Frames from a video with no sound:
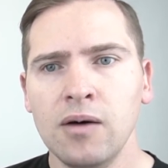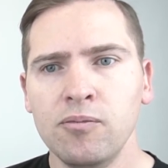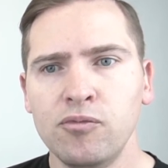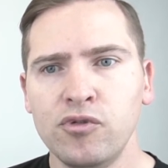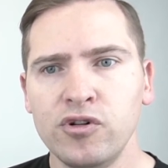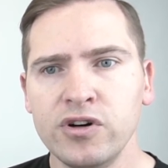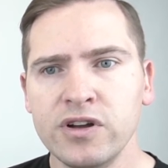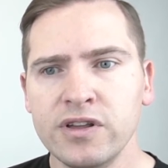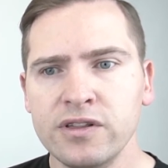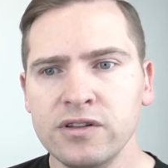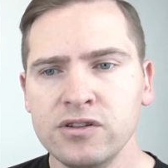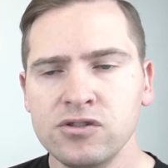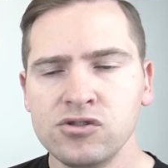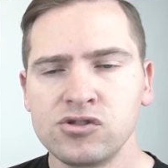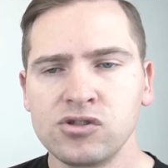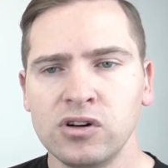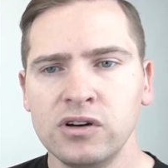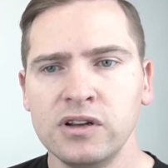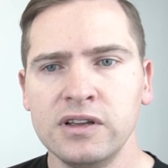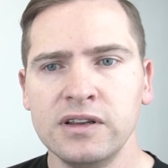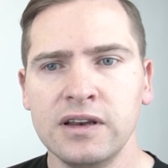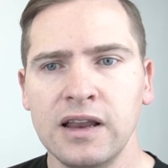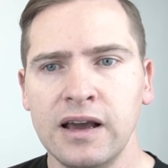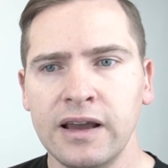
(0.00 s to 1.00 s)
breathe,
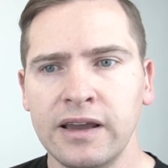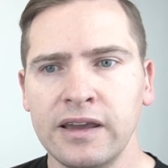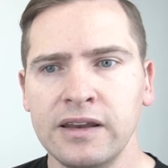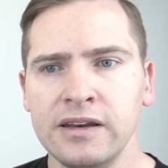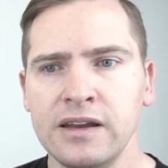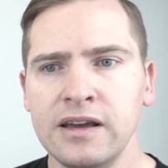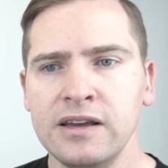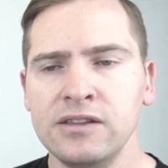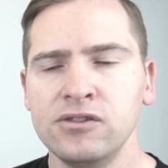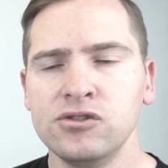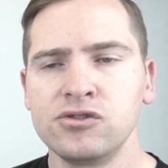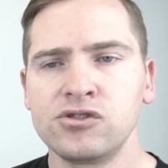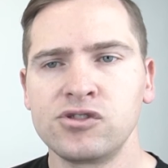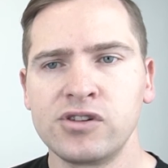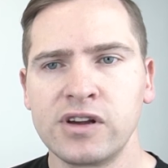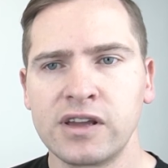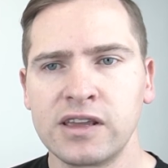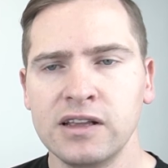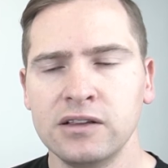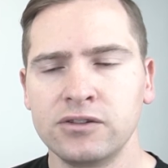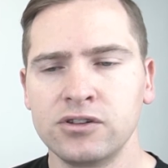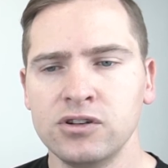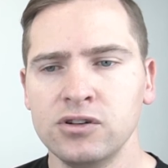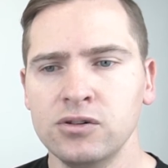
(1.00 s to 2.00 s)
usually like an
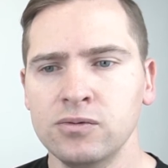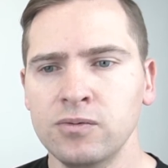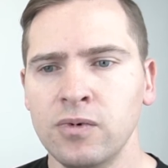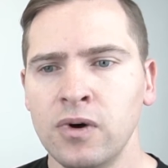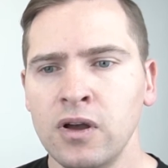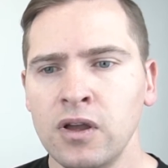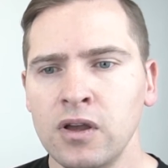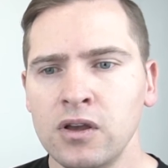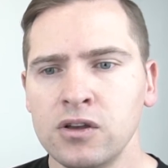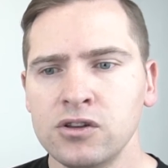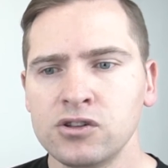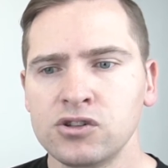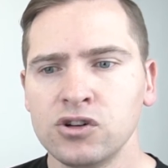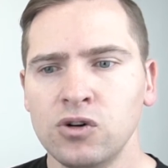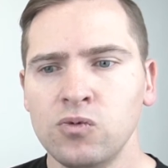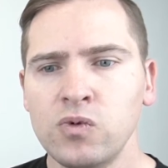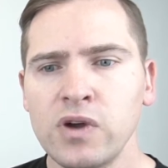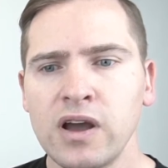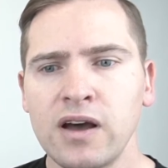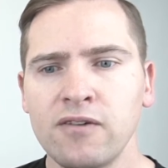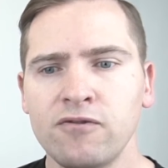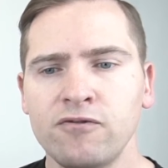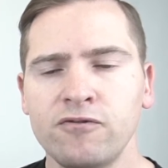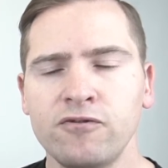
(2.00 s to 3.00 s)
endotracheal tube. So
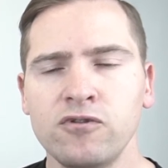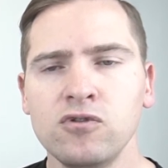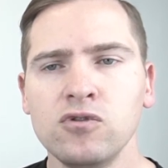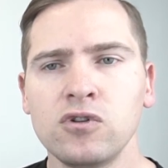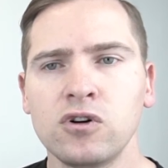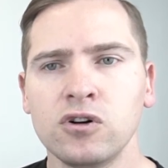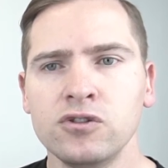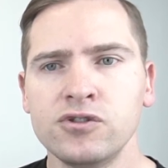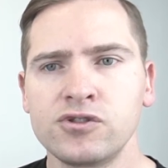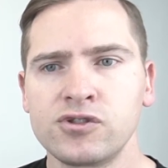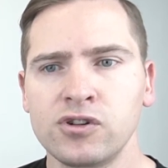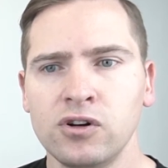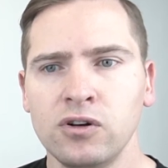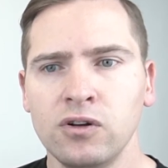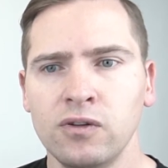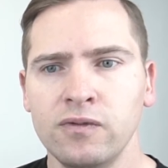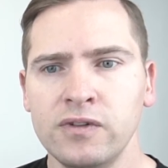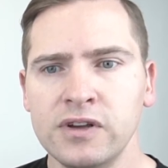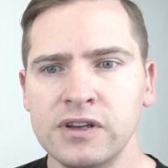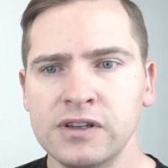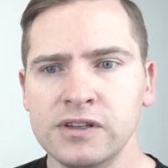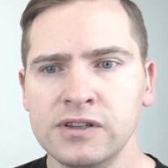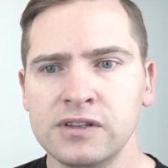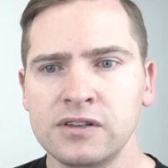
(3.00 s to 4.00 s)
we have full control
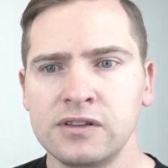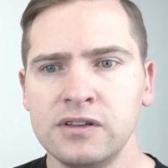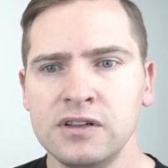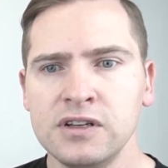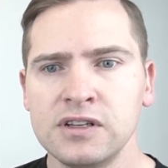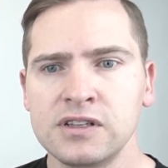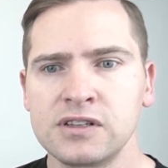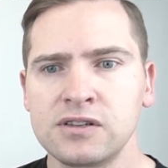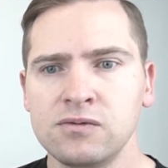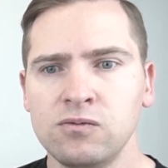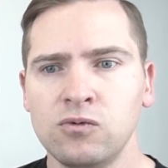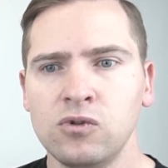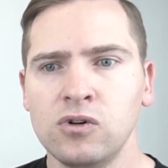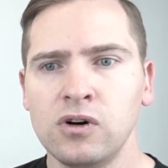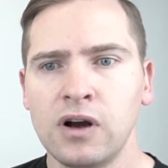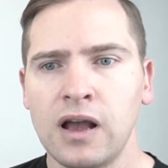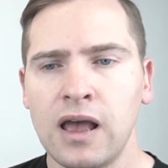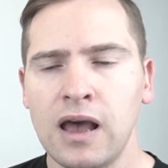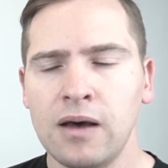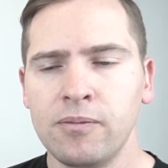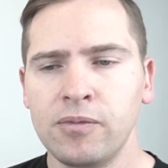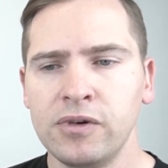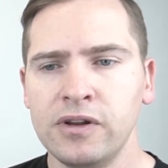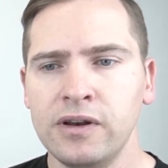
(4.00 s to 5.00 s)
of this. This won't
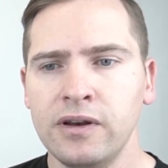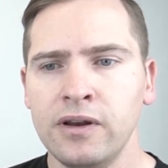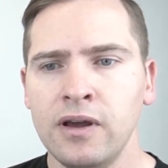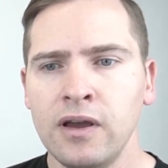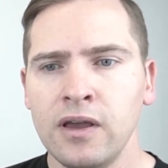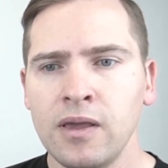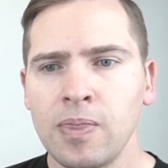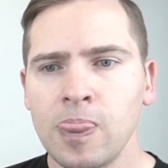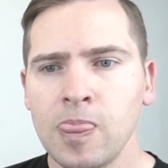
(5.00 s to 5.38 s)
happen.